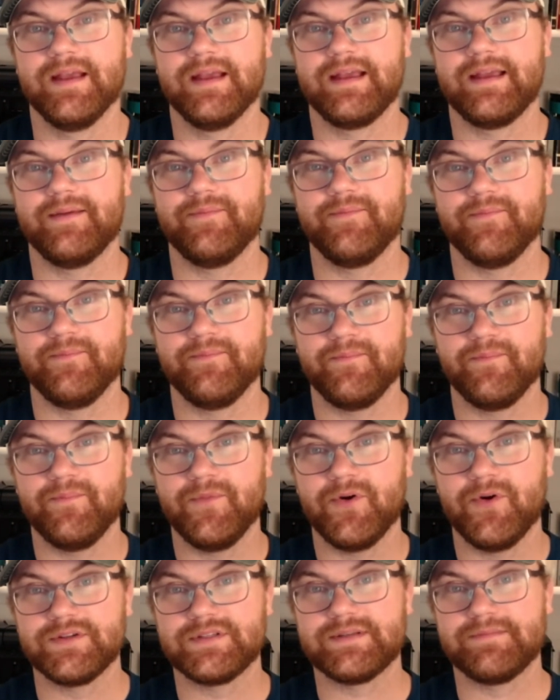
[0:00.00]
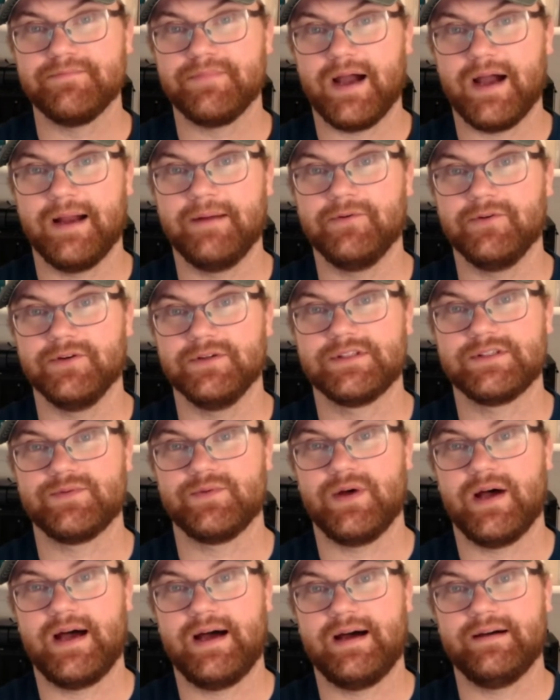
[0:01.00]
Most Bibles
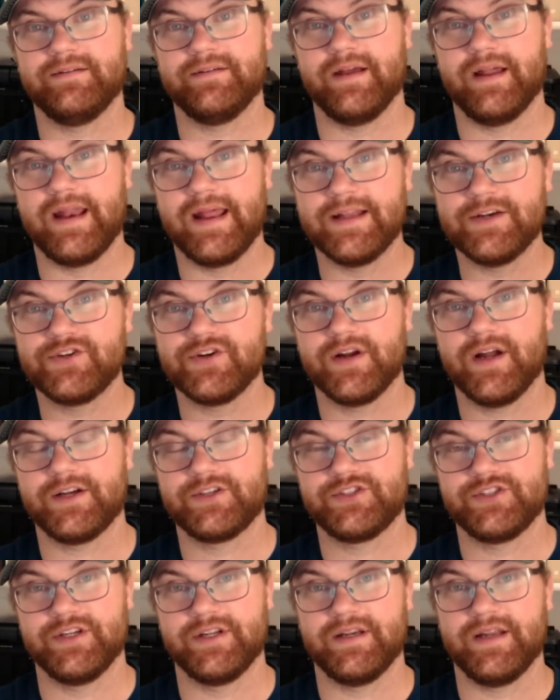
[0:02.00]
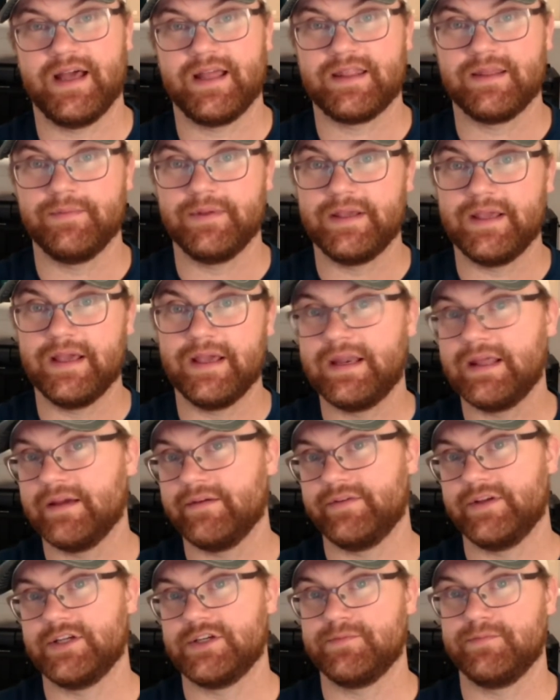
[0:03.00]
will have an introduction at the beginning of
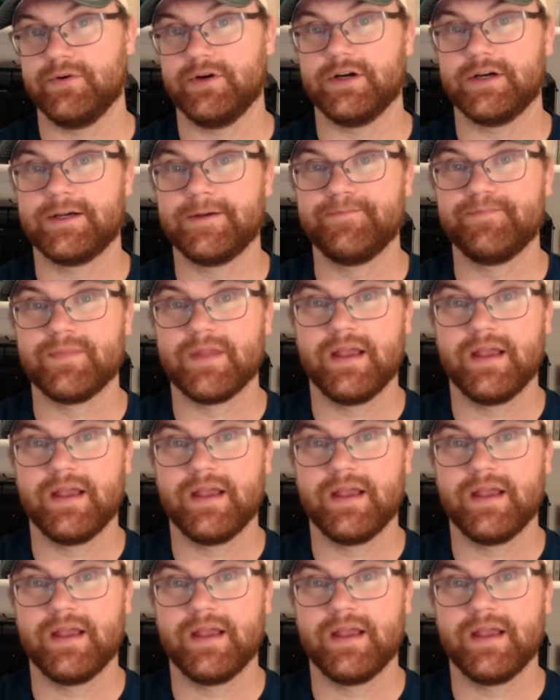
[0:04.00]
each book.